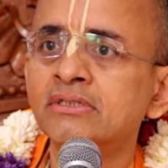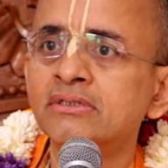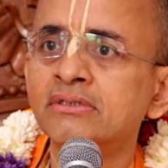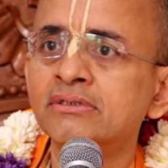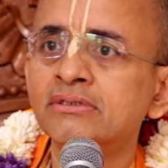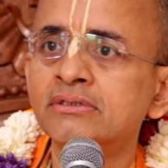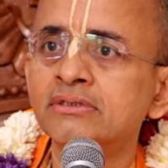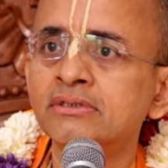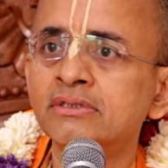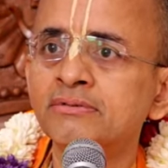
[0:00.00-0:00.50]
you
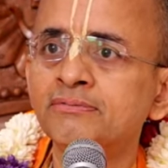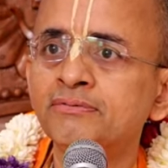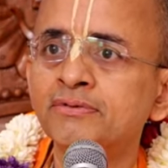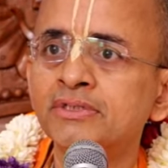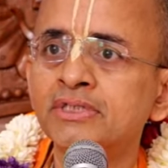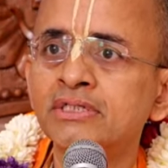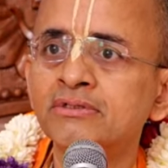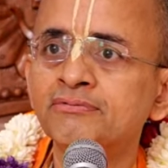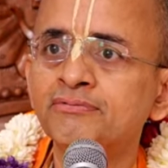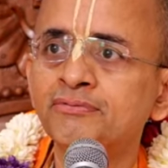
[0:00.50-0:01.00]
know, if
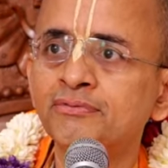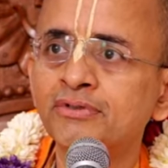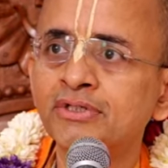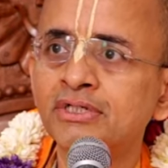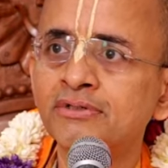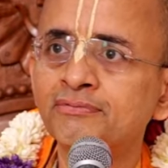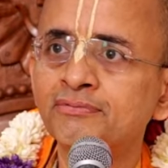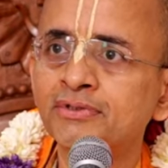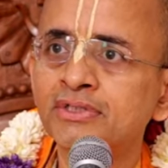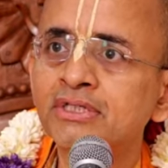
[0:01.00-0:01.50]
you give
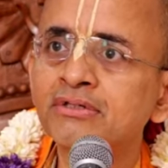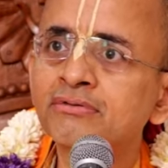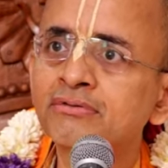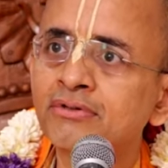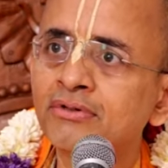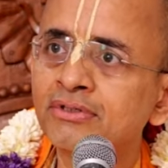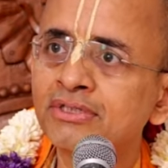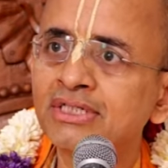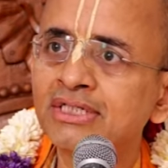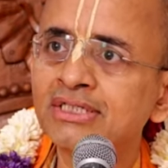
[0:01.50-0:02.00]
food, if you
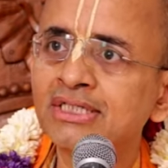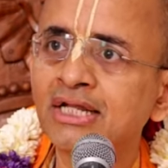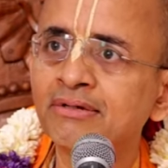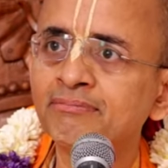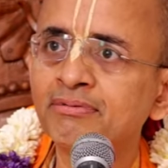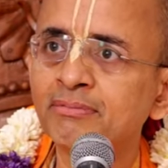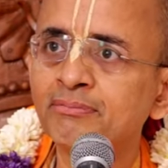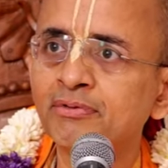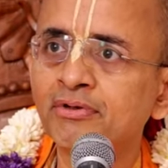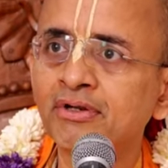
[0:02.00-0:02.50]
give clothing,
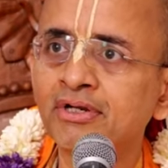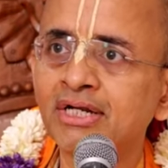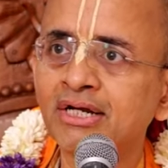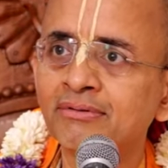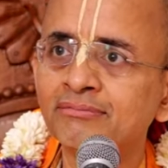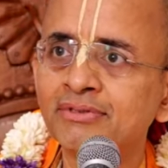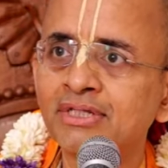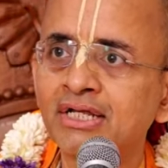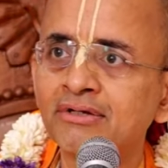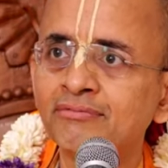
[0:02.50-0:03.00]
then people will
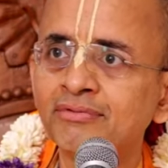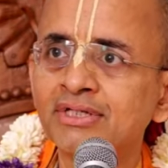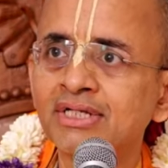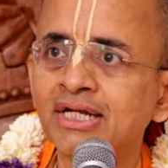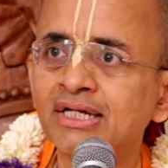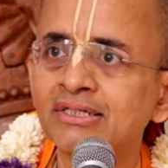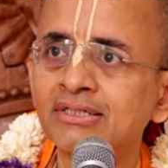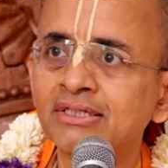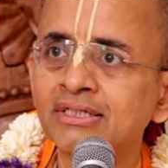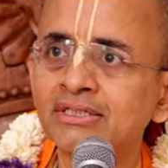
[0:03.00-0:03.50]
come, then we
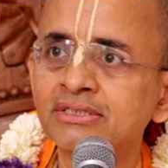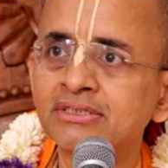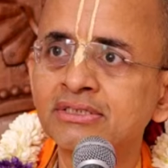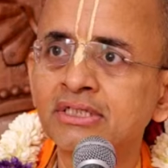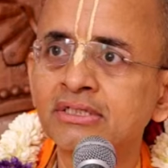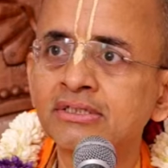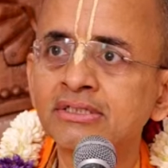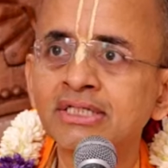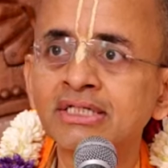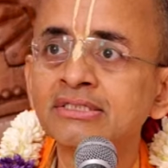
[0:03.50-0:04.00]
can
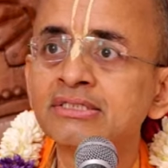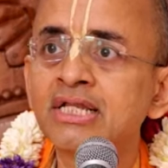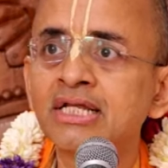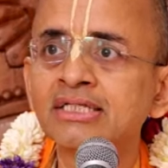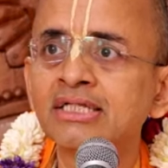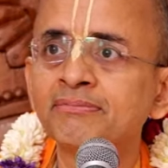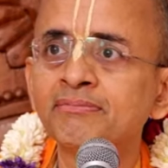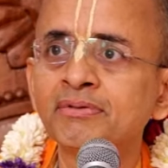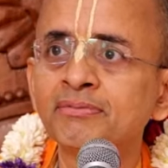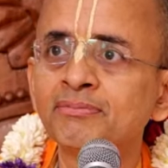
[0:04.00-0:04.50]
teach and things
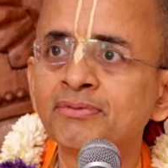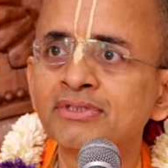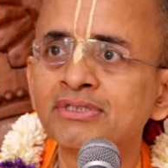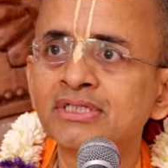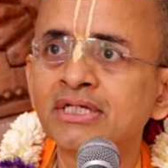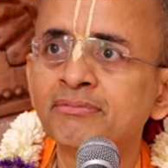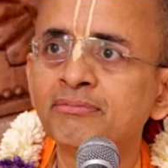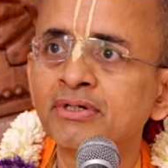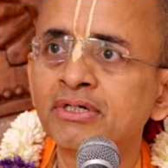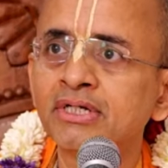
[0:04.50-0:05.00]
like that people
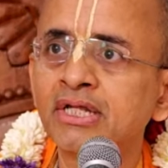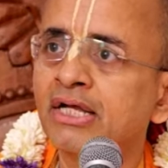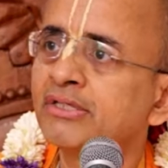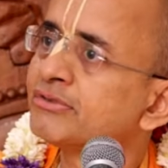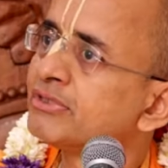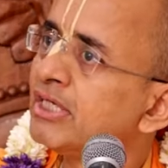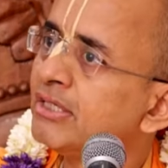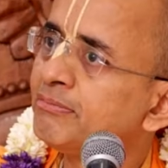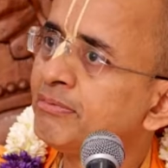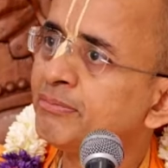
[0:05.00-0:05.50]
say, but
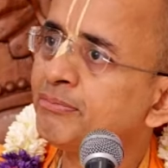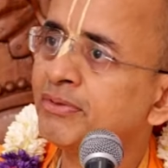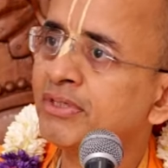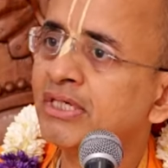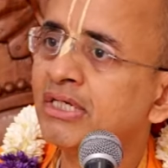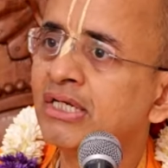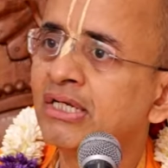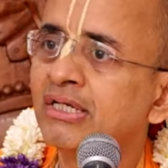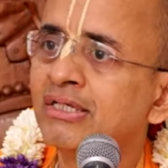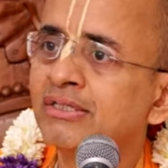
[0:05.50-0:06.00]
actually
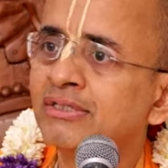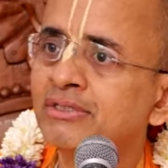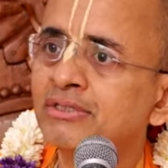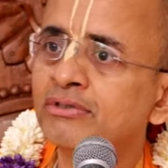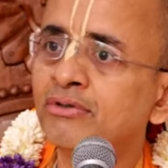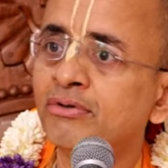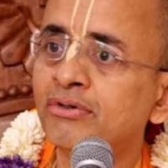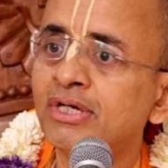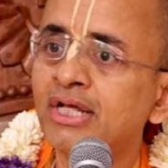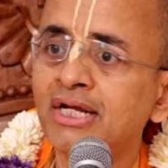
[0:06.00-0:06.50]
people
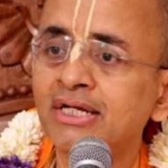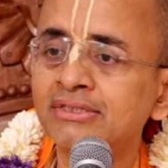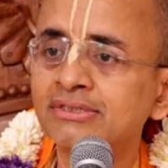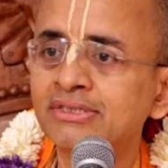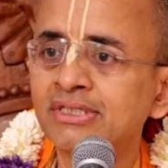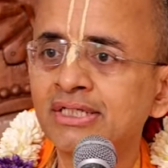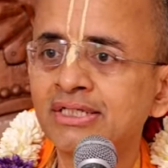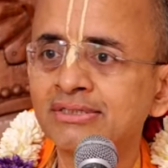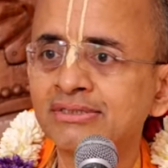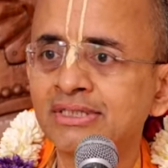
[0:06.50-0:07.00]
don't take
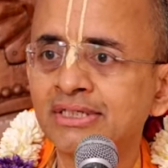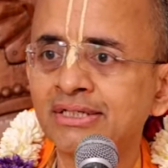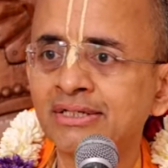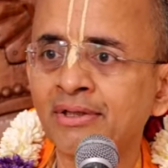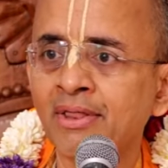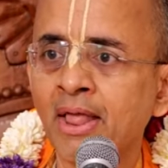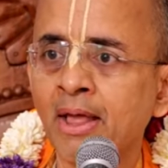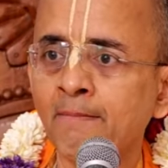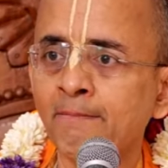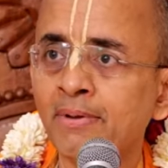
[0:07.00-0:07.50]
it
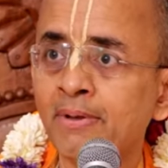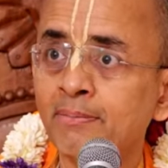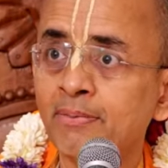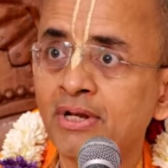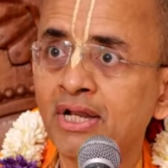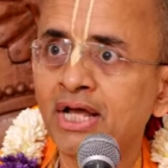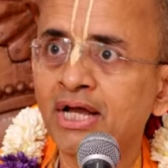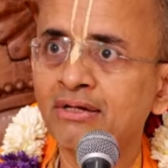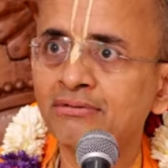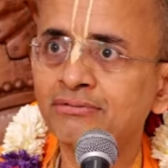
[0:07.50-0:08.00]
seriously.
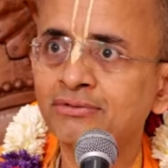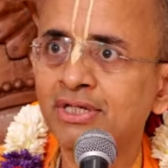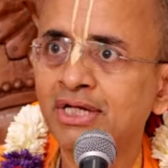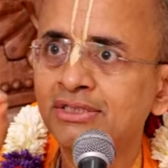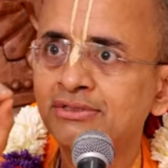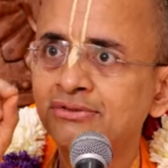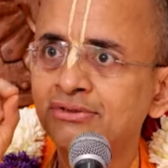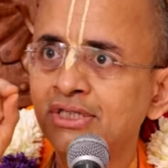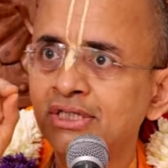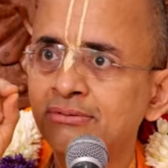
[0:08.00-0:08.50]
People have to
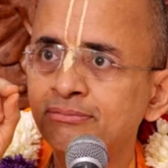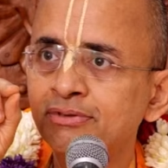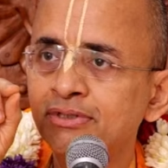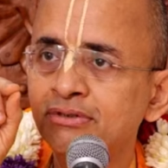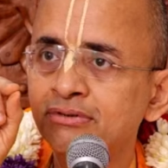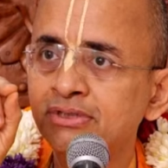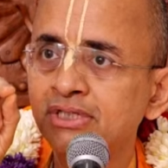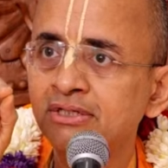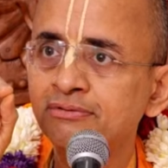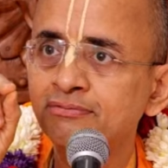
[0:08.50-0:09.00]
actually
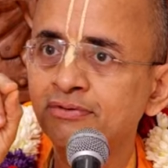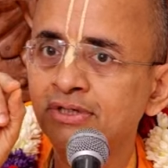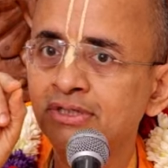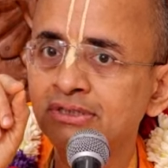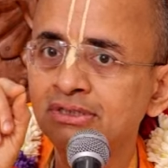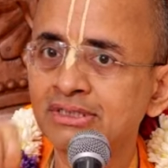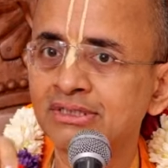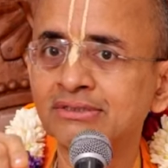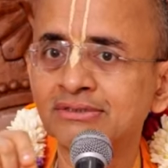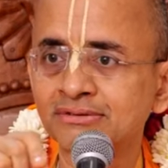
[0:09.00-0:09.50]
be looking
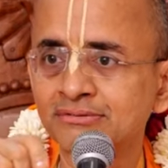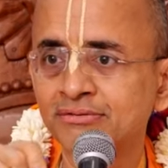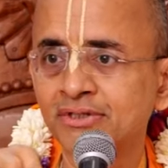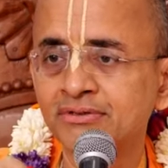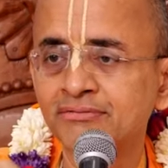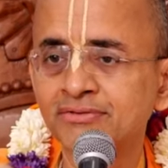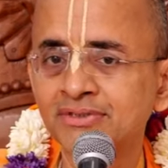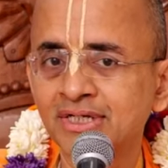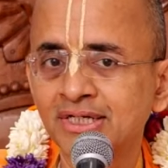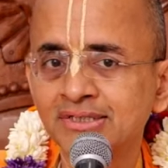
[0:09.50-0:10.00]
for this,
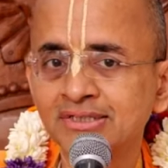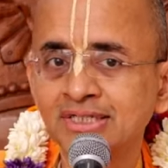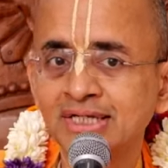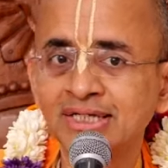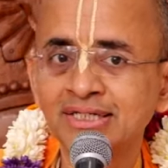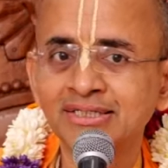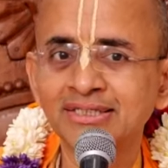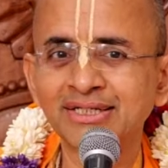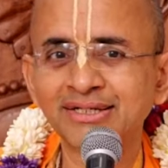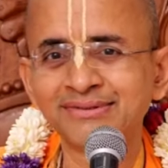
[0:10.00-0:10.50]
what we are
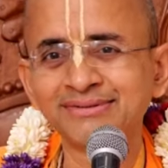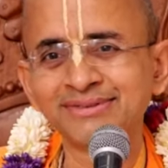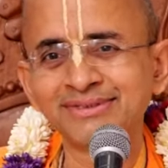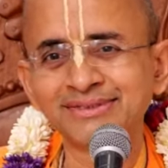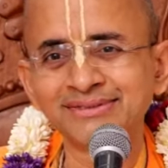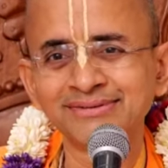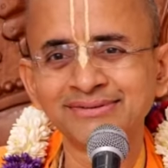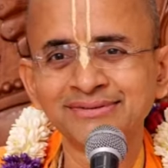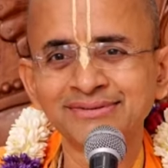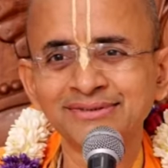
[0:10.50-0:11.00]
saying
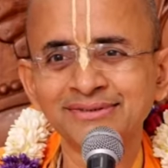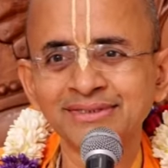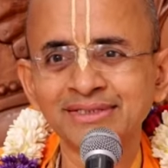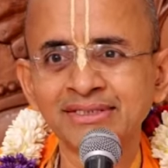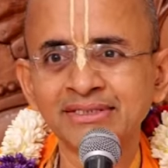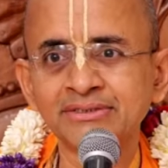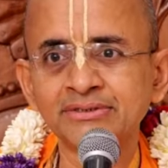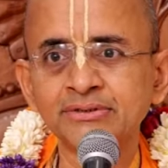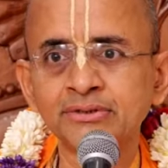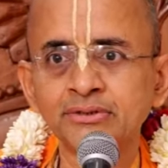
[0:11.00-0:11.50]
now.
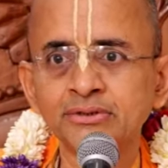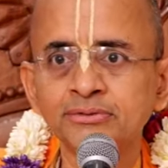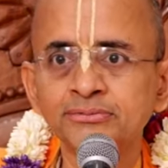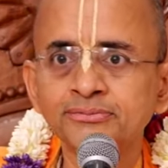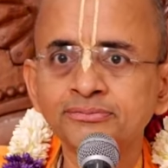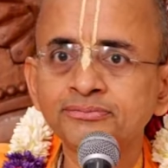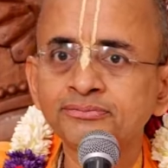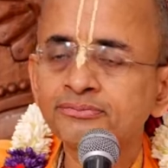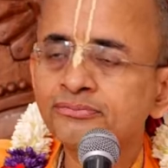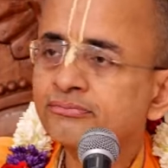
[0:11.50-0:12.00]

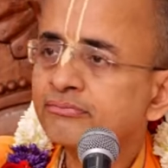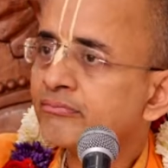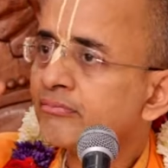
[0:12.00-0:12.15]
So,